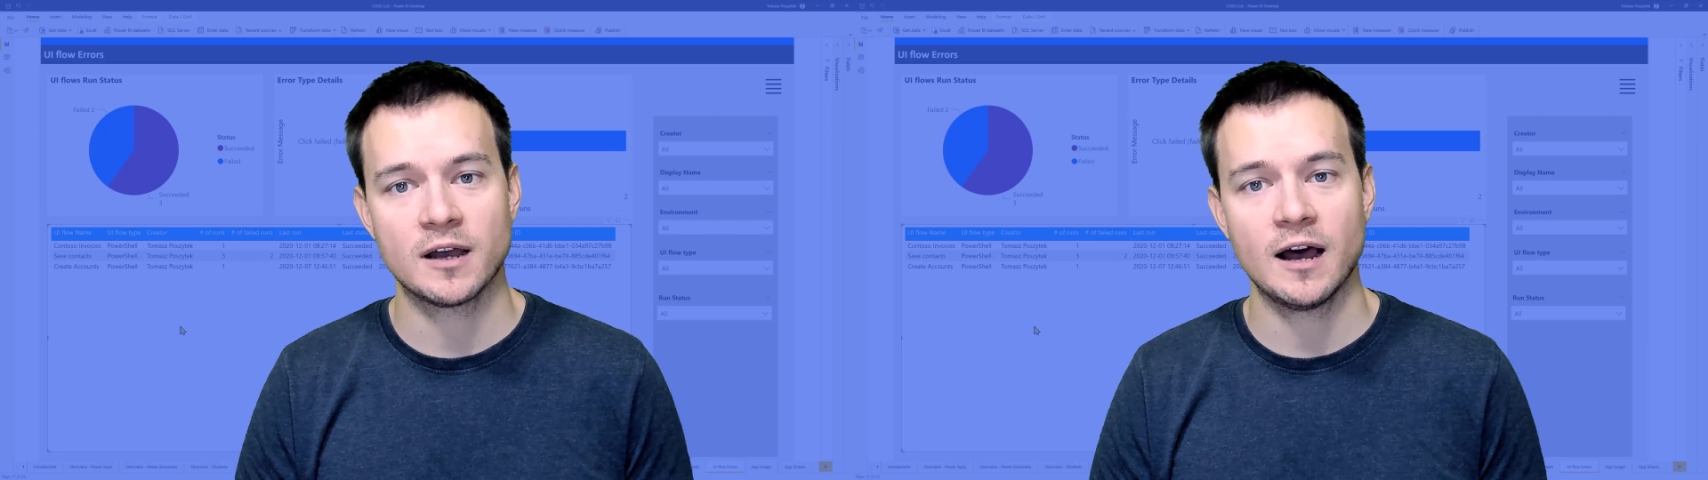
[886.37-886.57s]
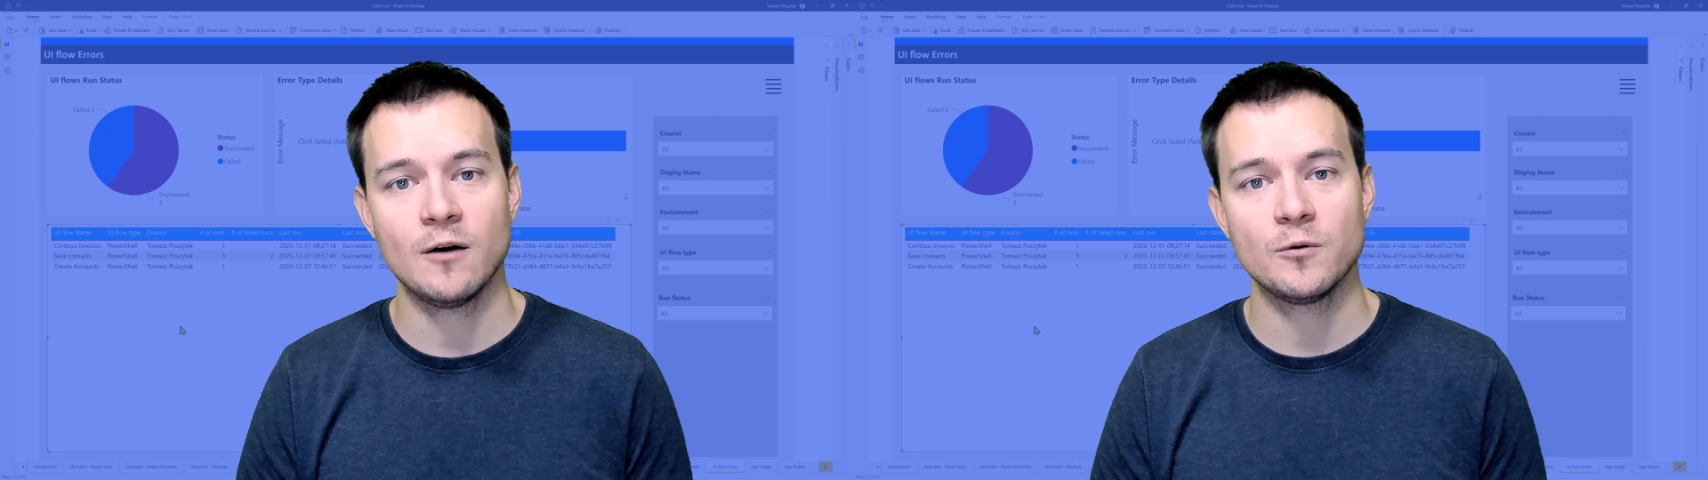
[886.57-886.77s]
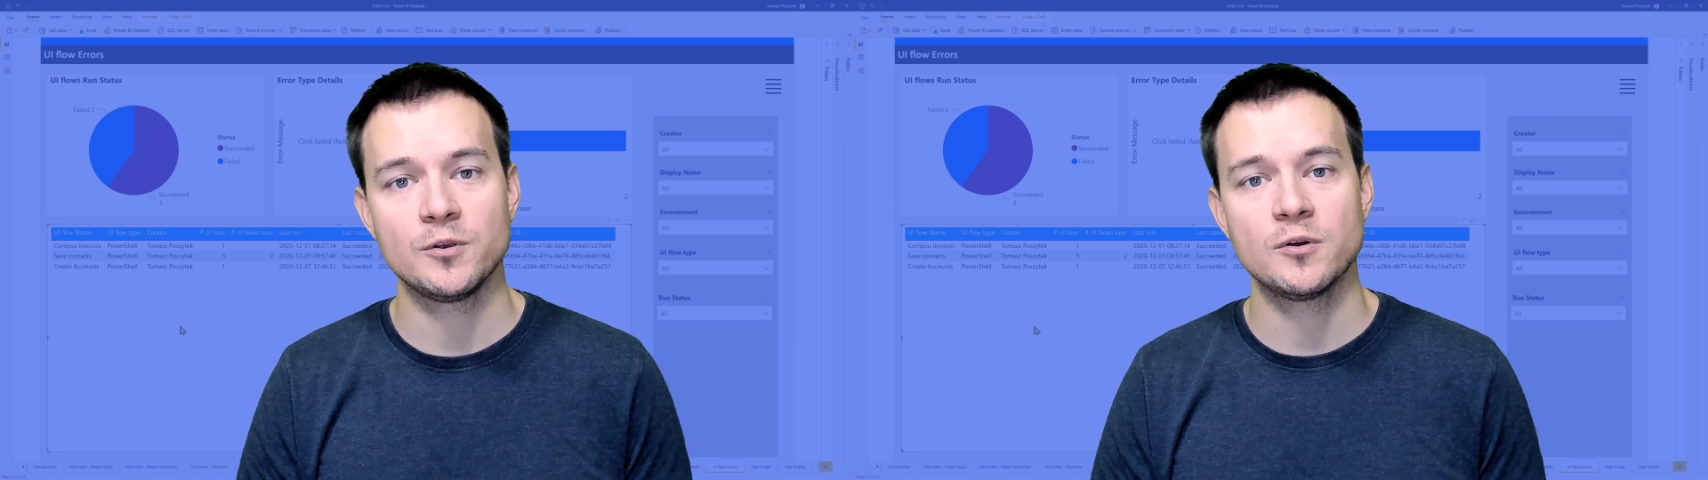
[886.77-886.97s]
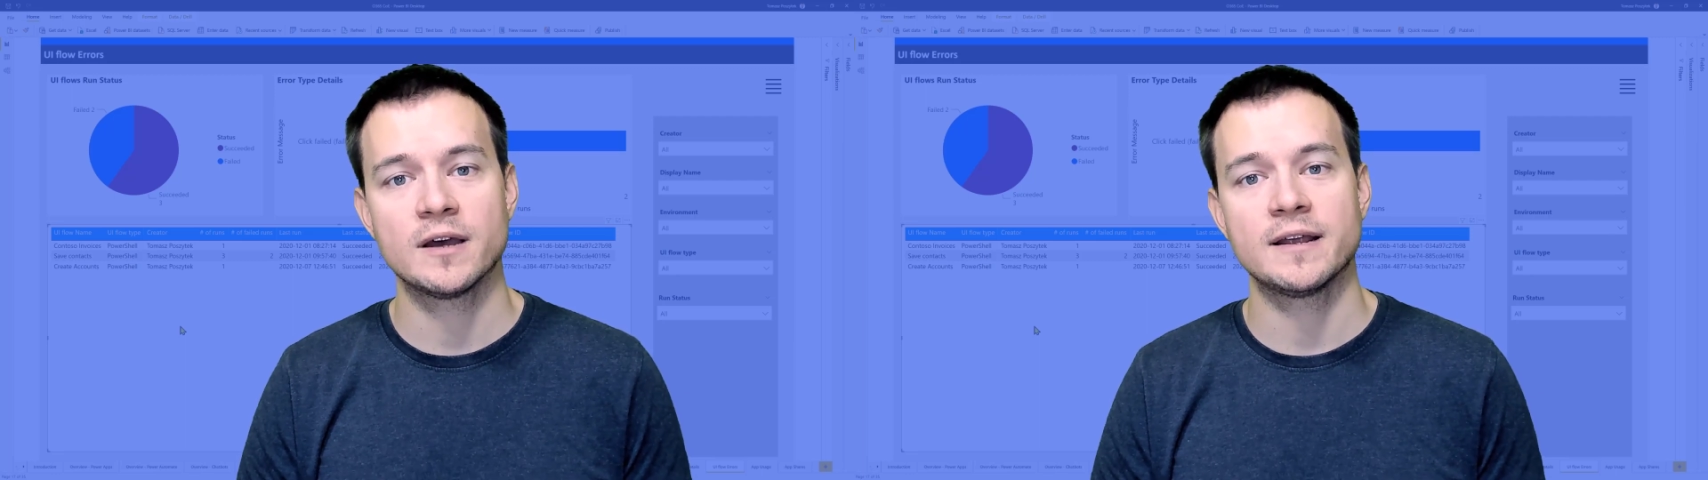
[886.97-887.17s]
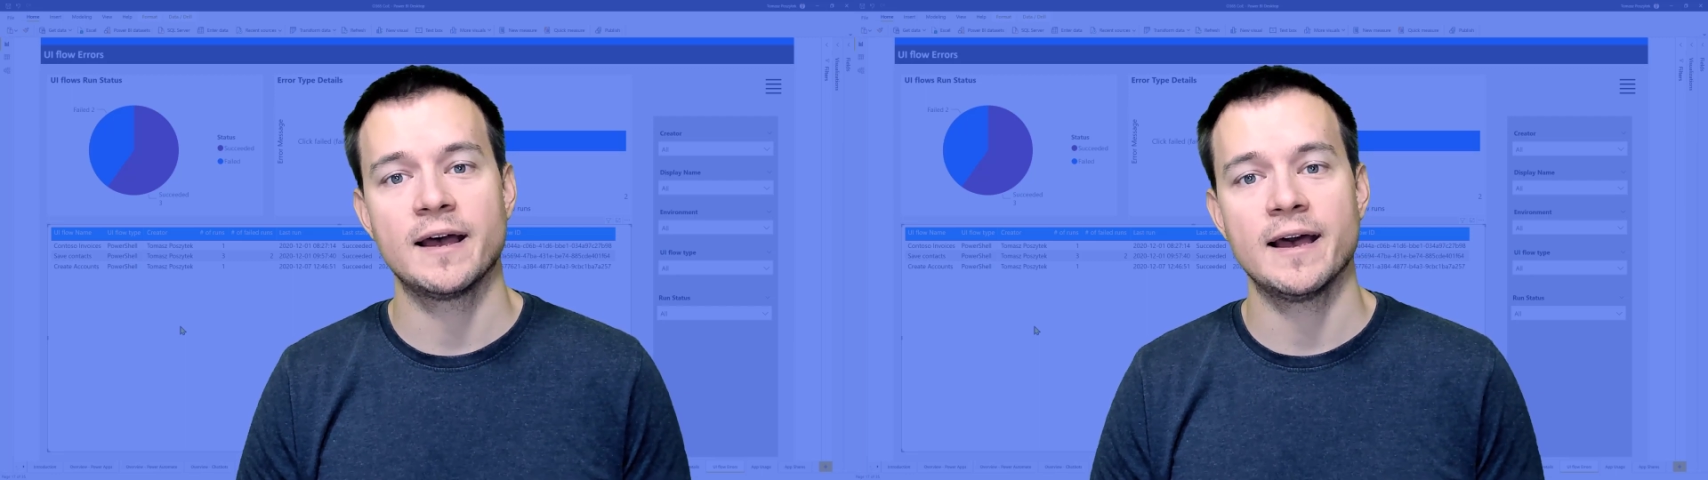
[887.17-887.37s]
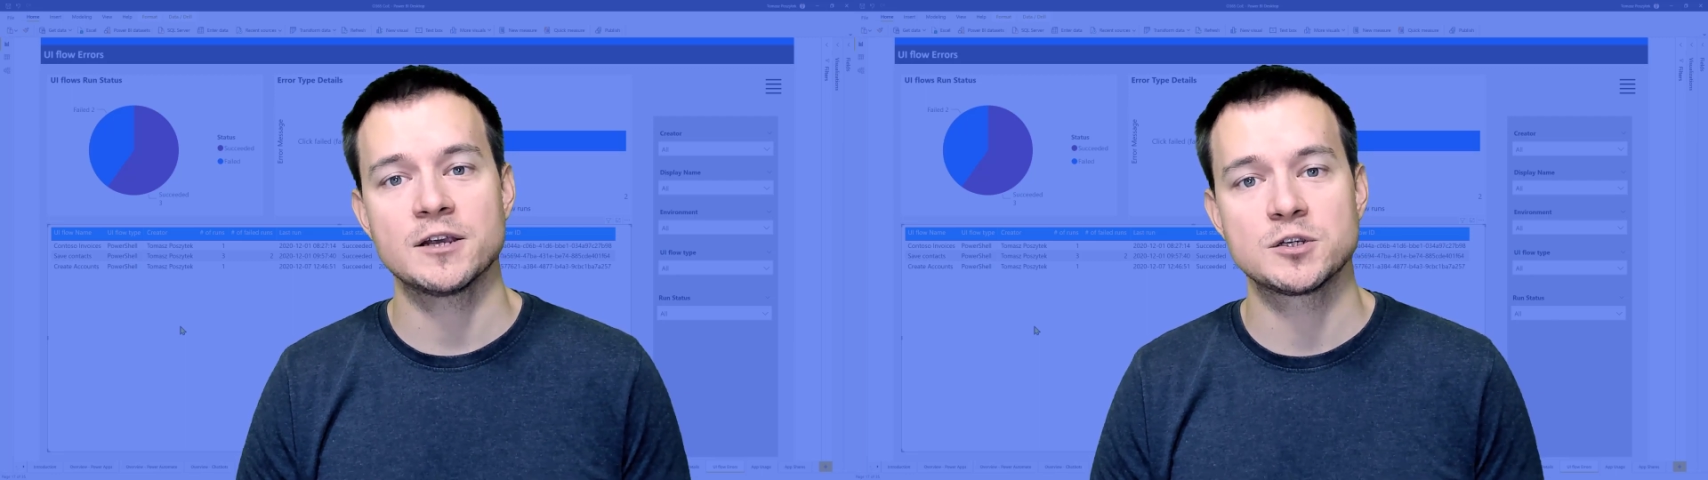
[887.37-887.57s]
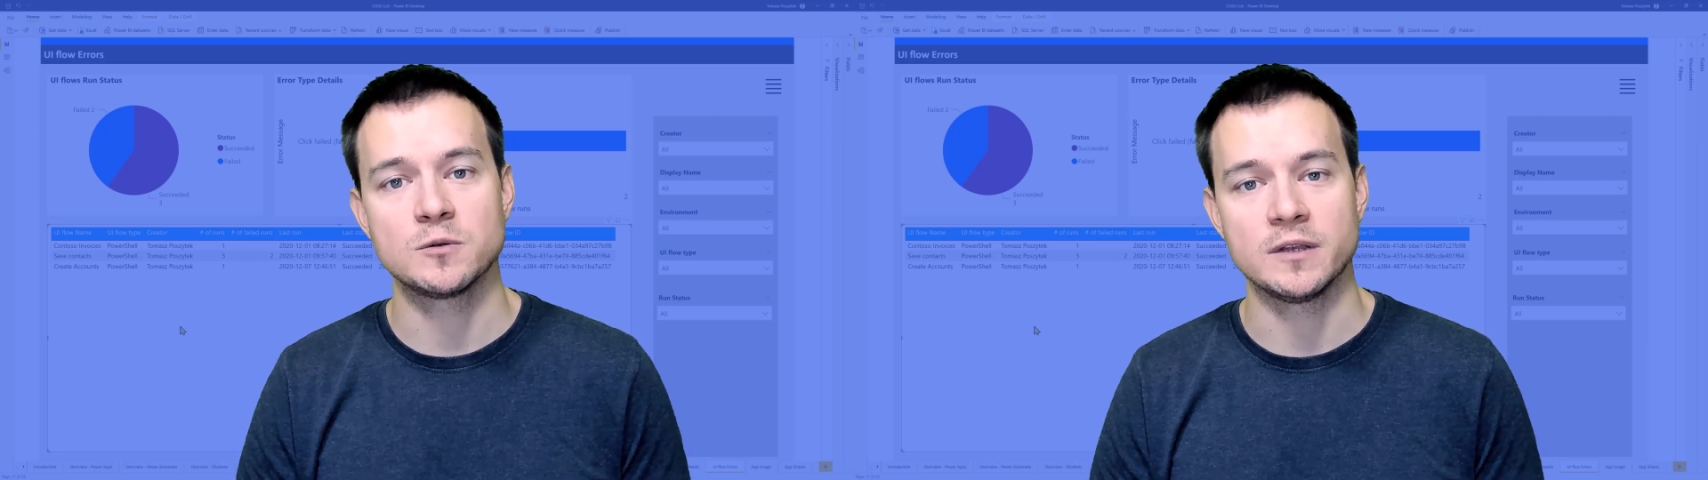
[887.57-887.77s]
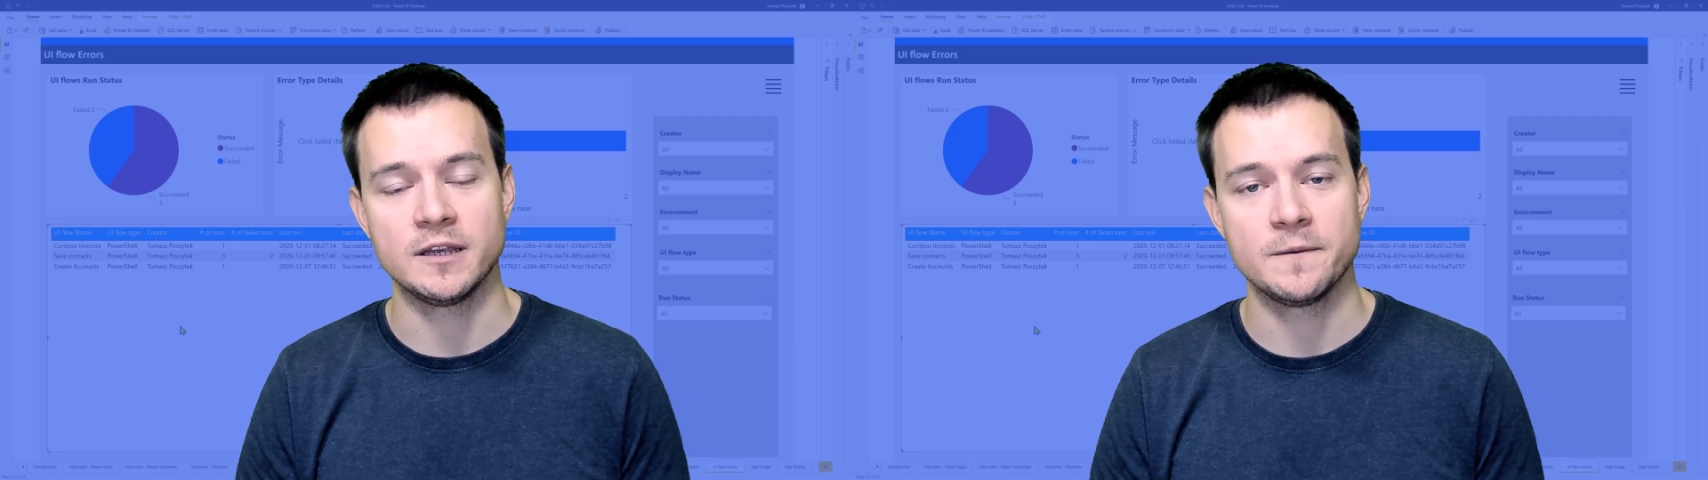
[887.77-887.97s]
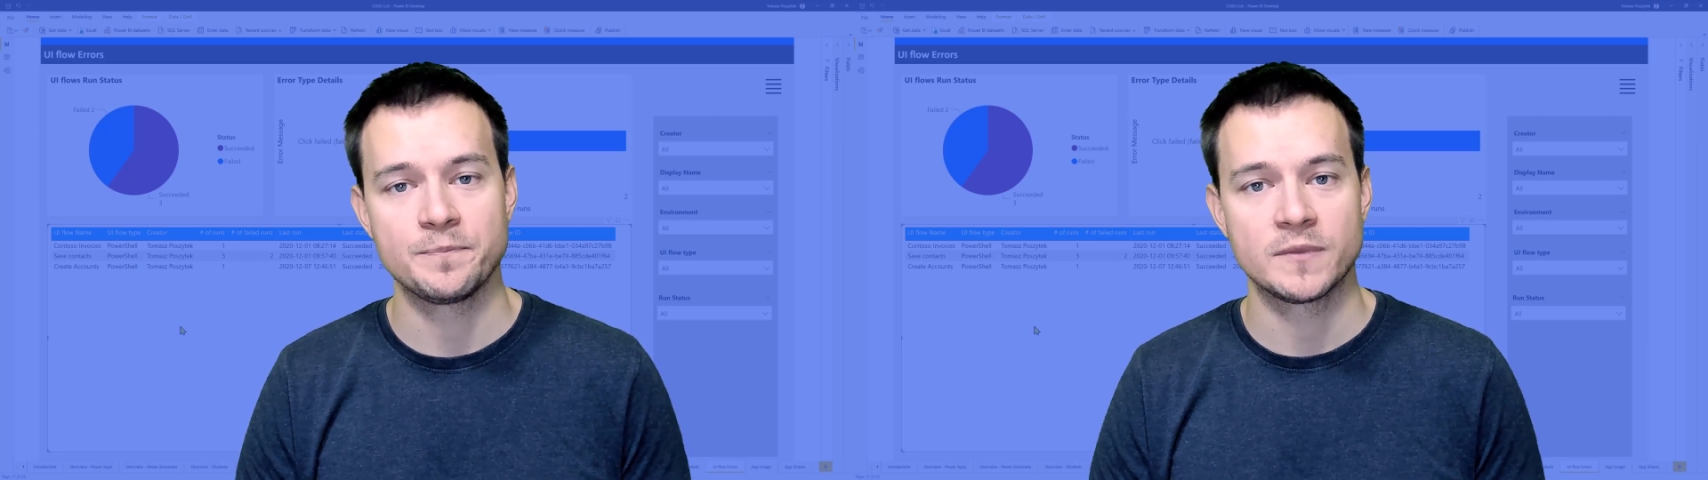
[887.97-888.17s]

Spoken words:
how you can actually